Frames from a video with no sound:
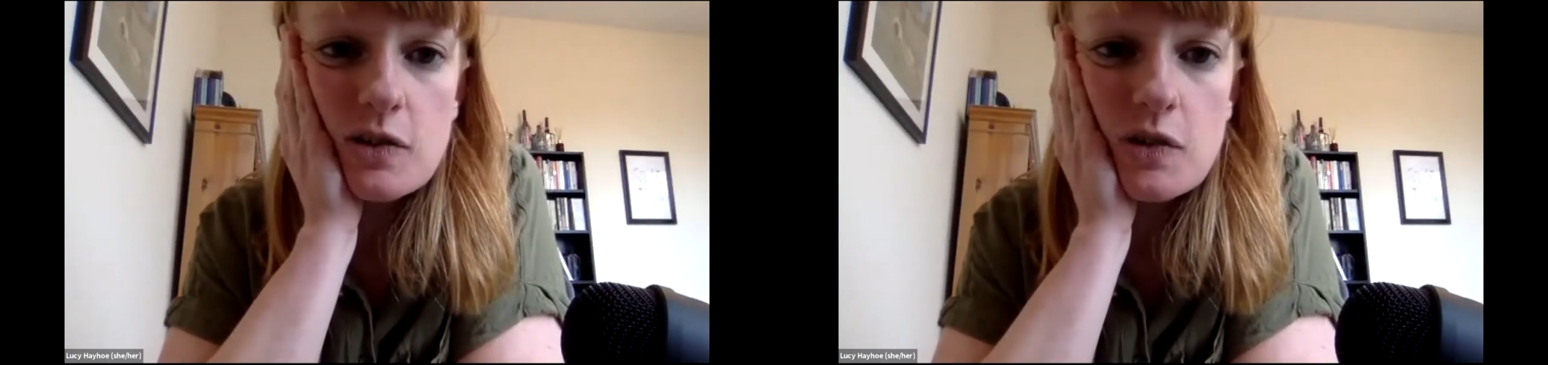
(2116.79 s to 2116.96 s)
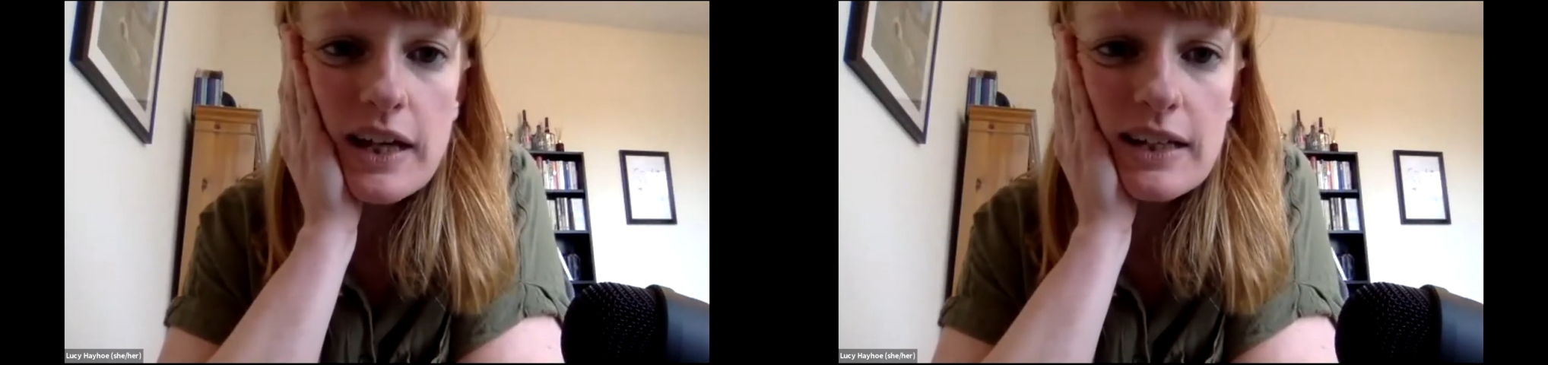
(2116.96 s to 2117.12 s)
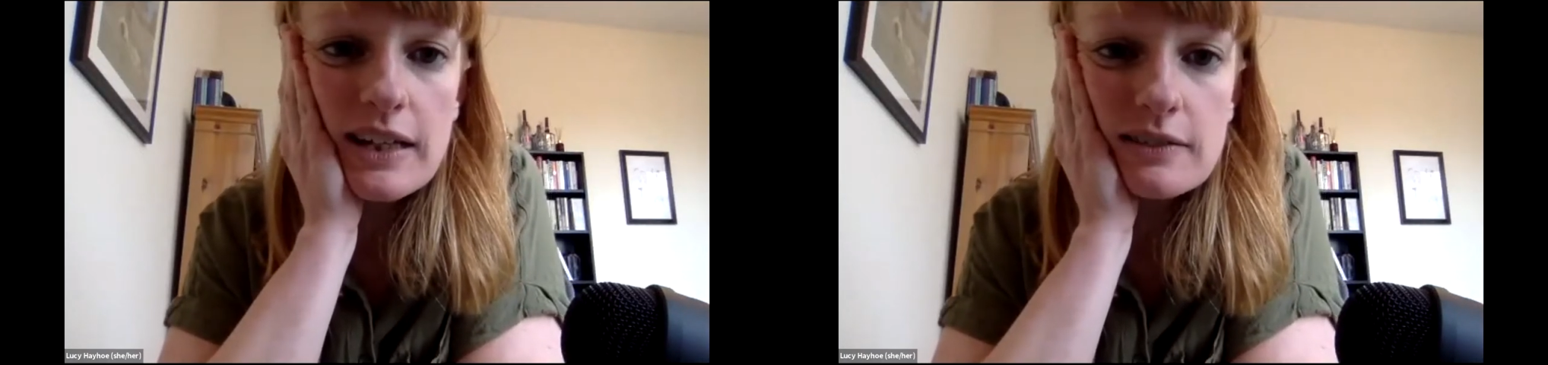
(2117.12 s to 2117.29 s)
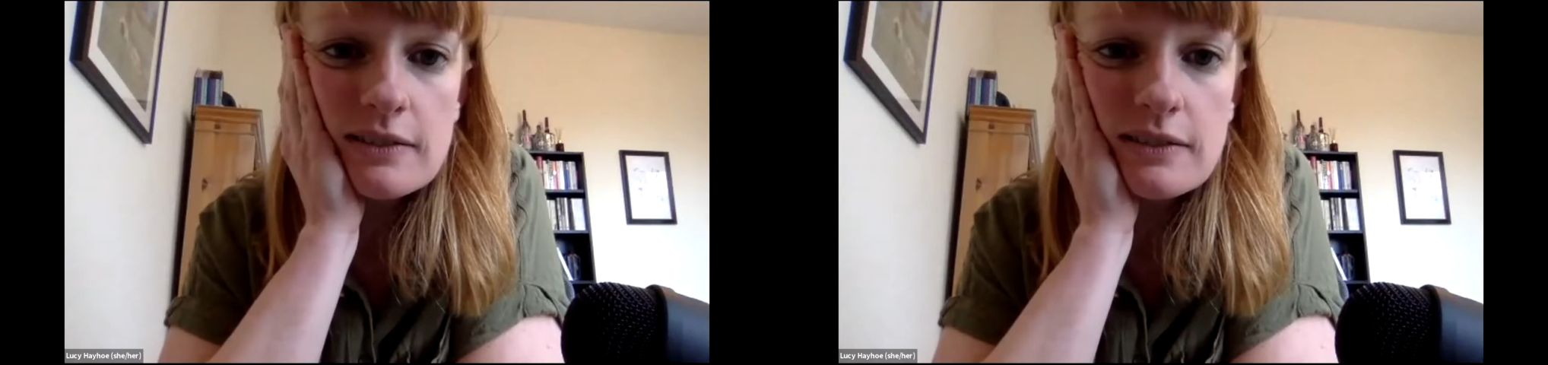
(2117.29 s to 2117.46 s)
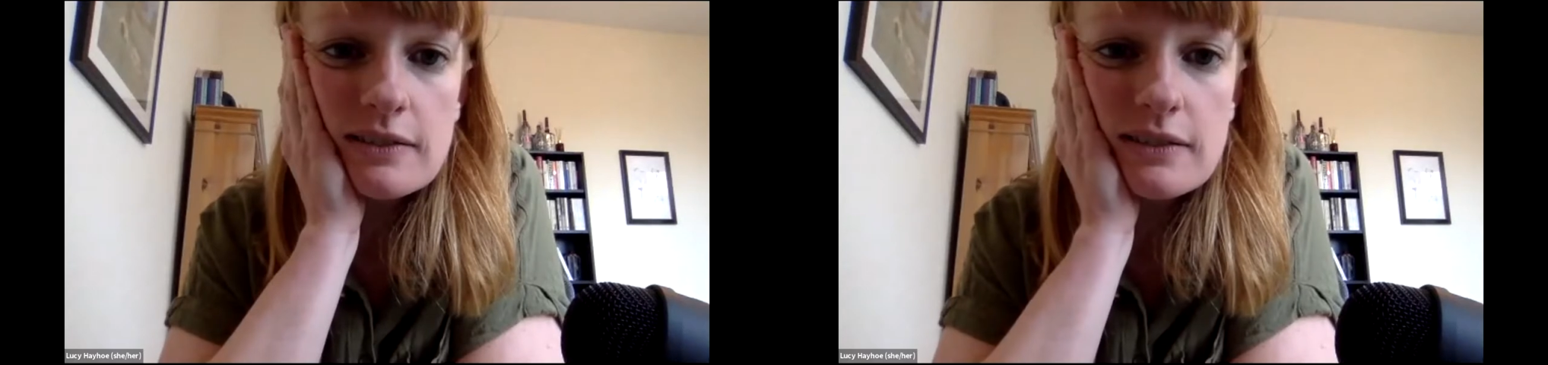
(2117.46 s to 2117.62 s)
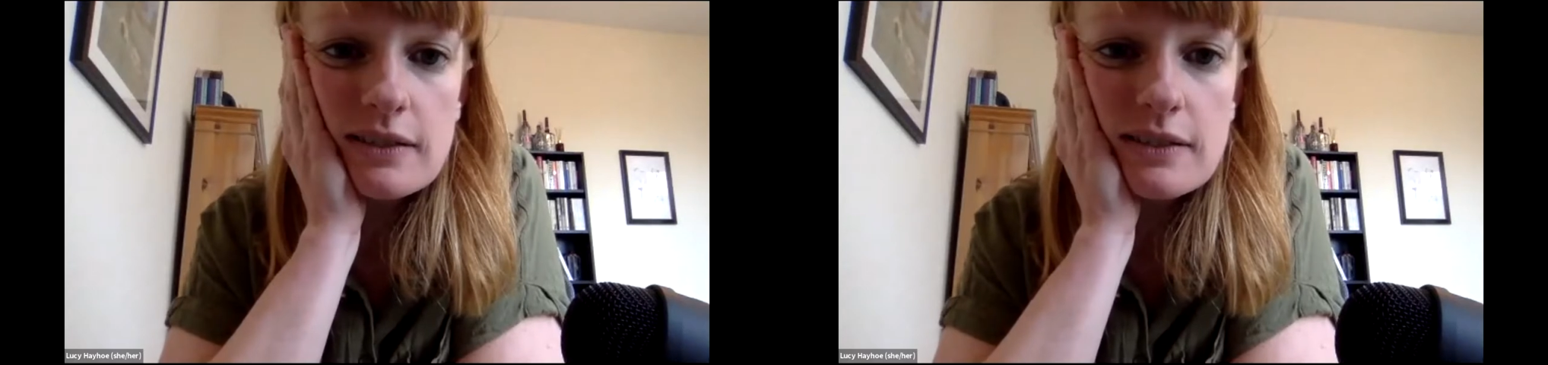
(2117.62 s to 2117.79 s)
trail
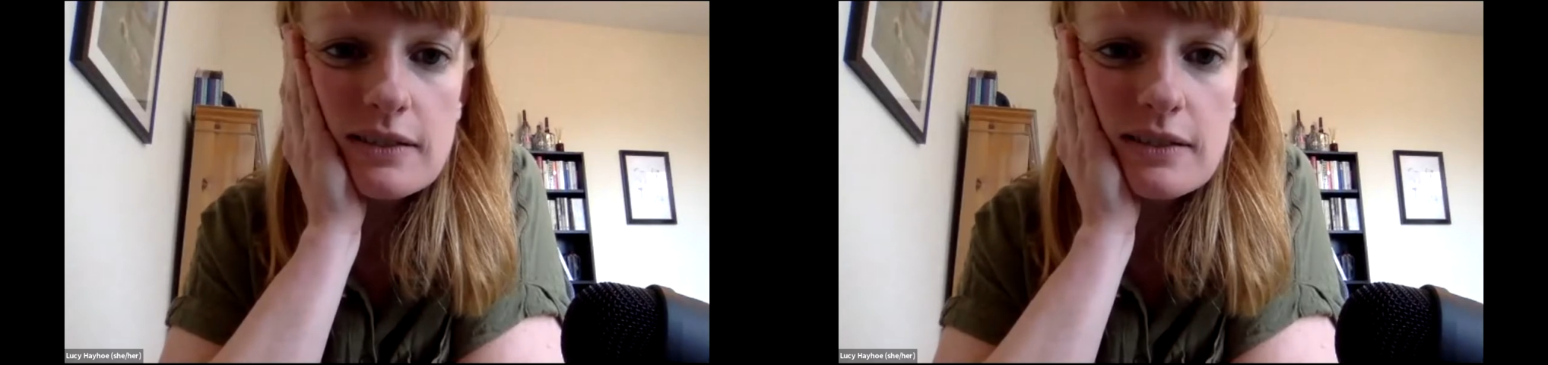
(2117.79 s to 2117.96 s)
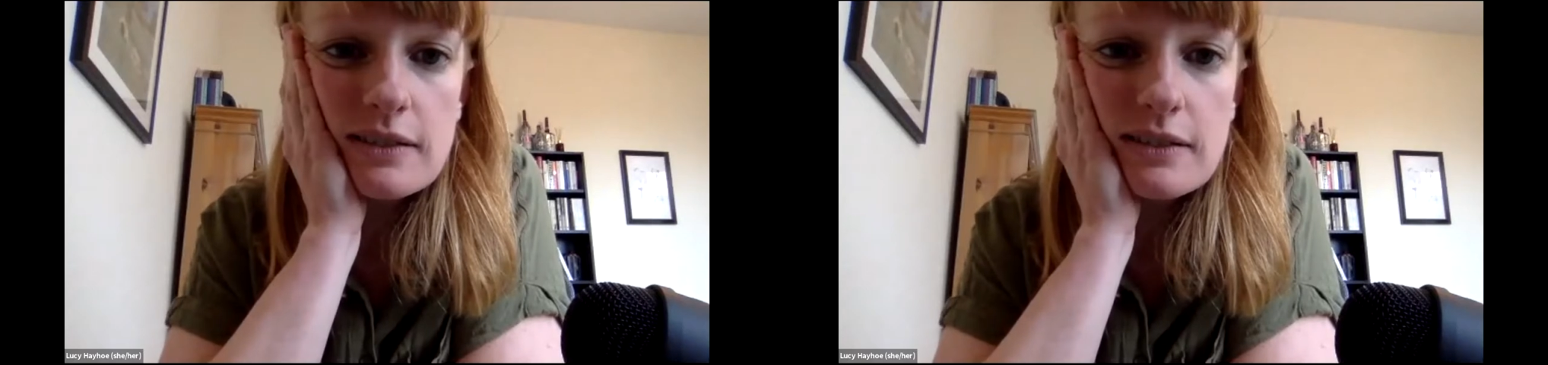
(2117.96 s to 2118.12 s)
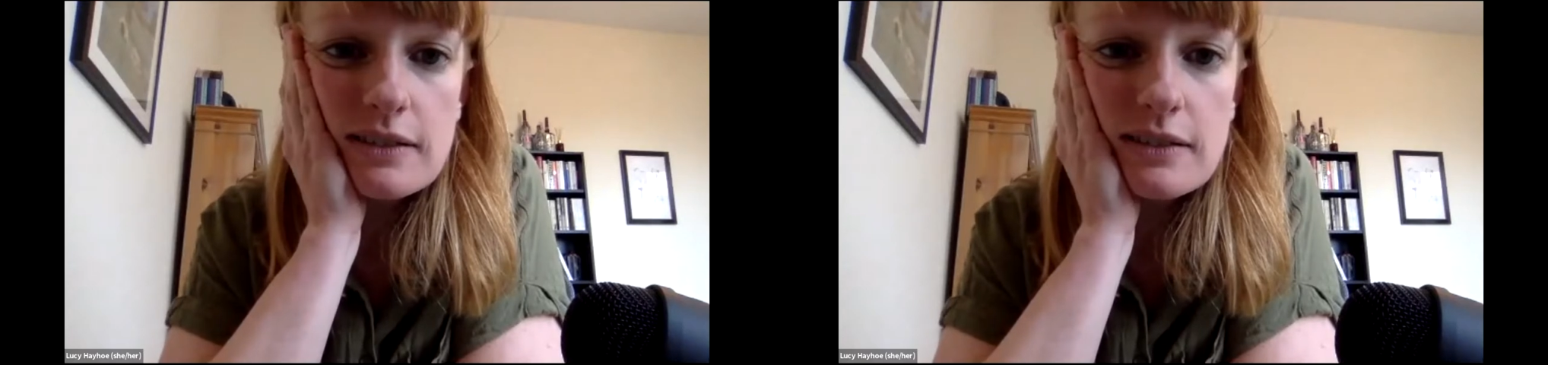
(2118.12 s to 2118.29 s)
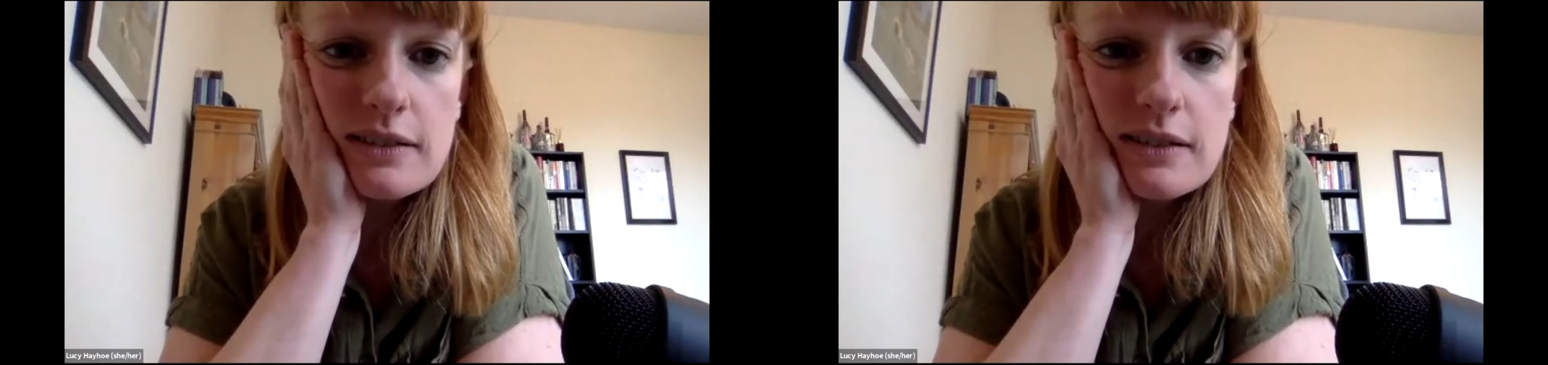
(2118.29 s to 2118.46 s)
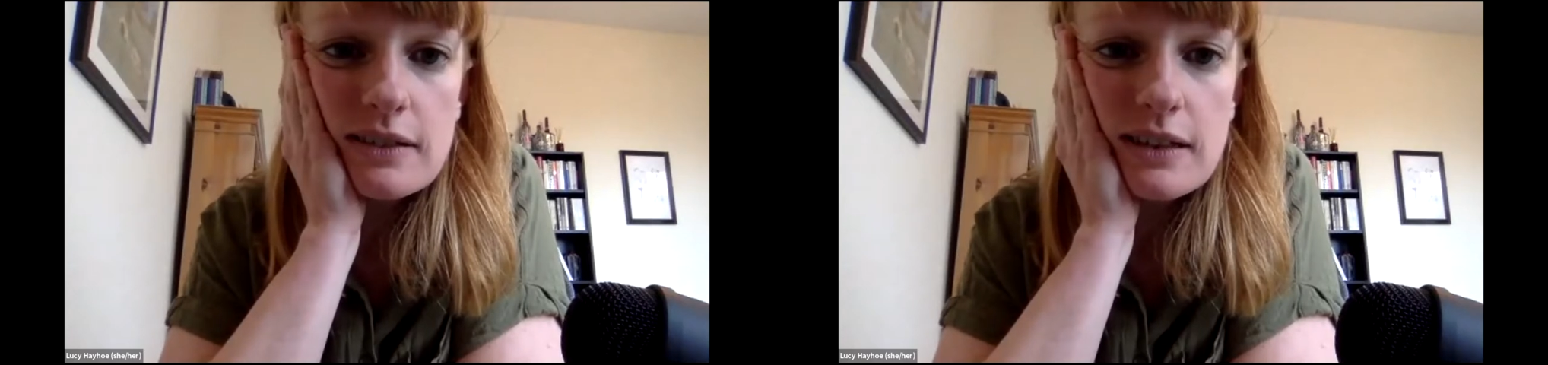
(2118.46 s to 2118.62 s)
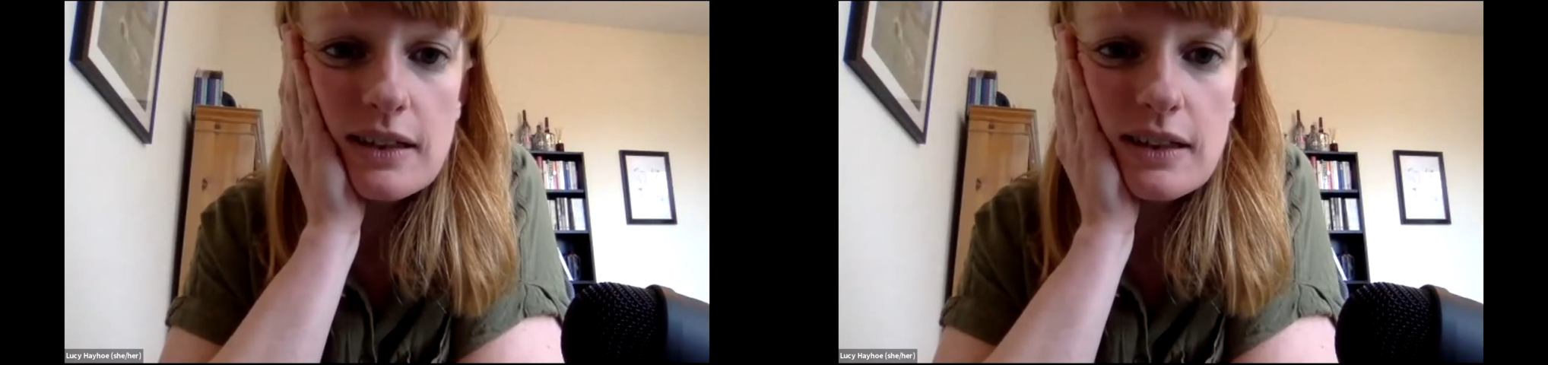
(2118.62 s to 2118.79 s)

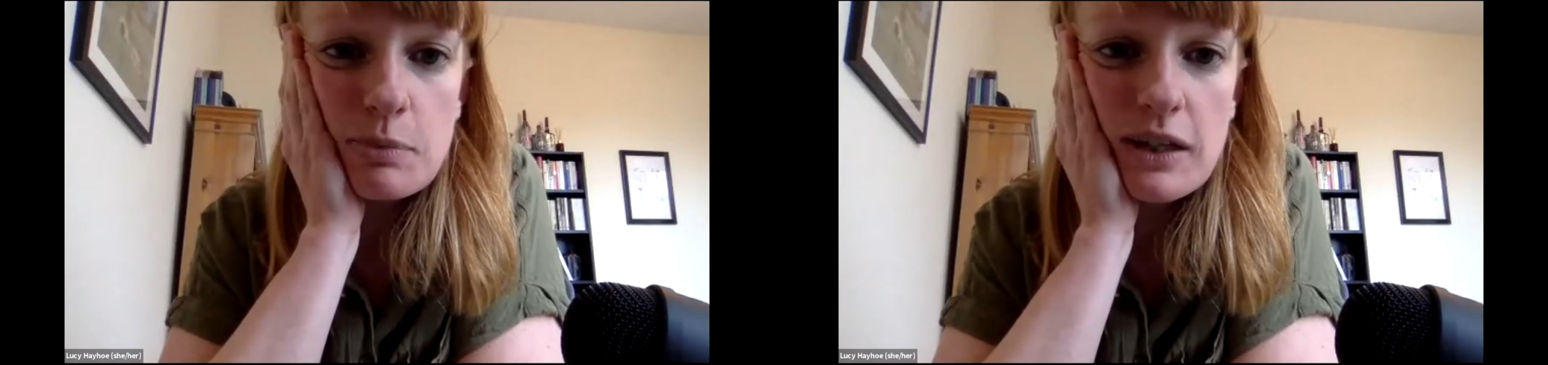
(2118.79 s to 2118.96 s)
as